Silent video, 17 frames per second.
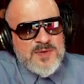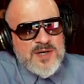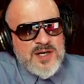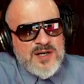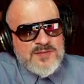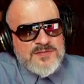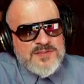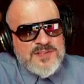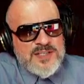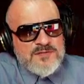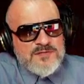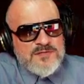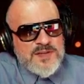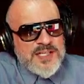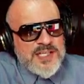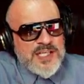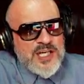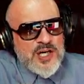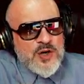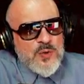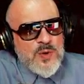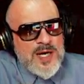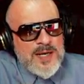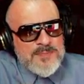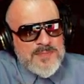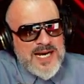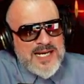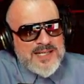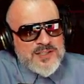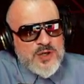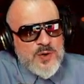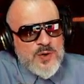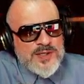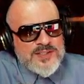of the video. I'm not
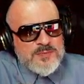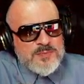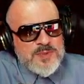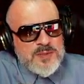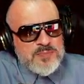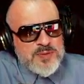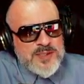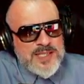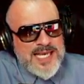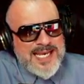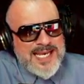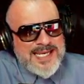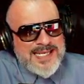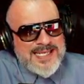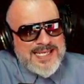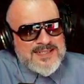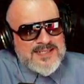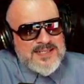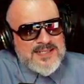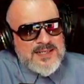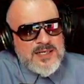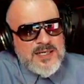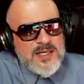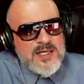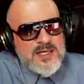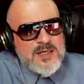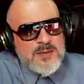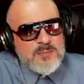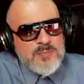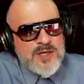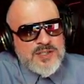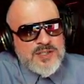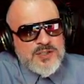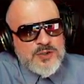going to be playing it,
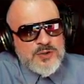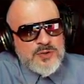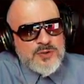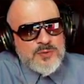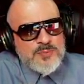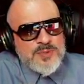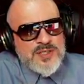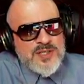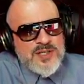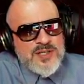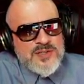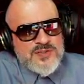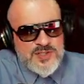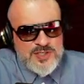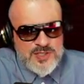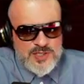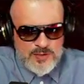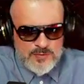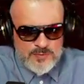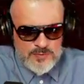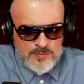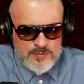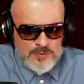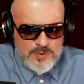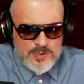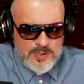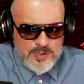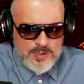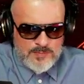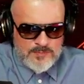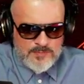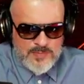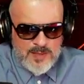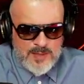but you, because, you know,
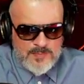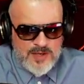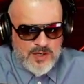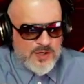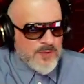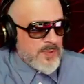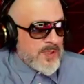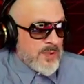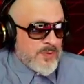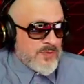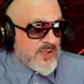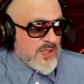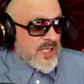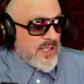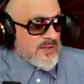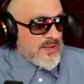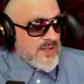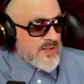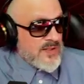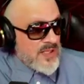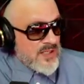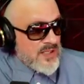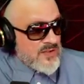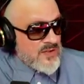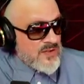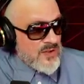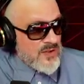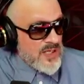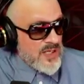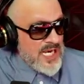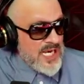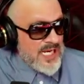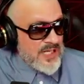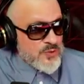um, I'm not going to be able to get this into the
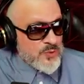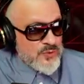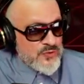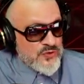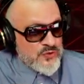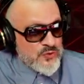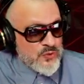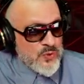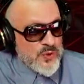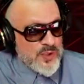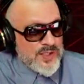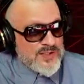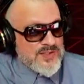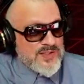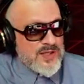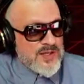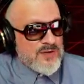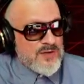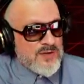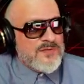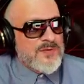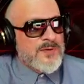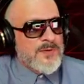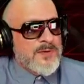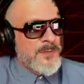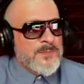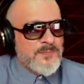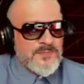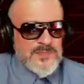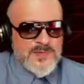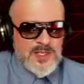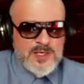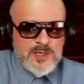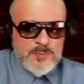actual story itself.
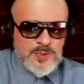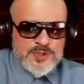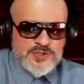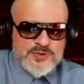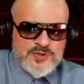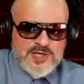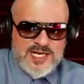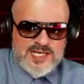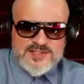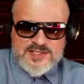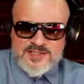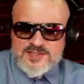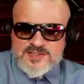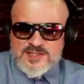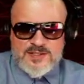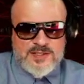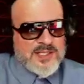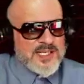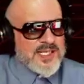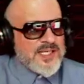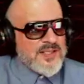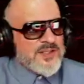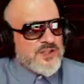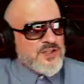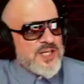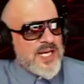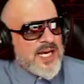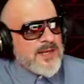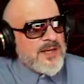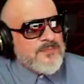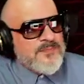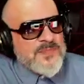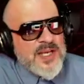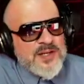But you guys can see the link in the chat,
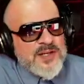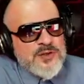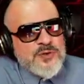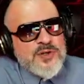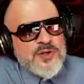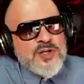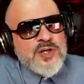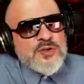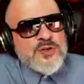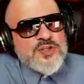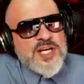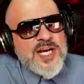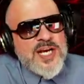and you could go check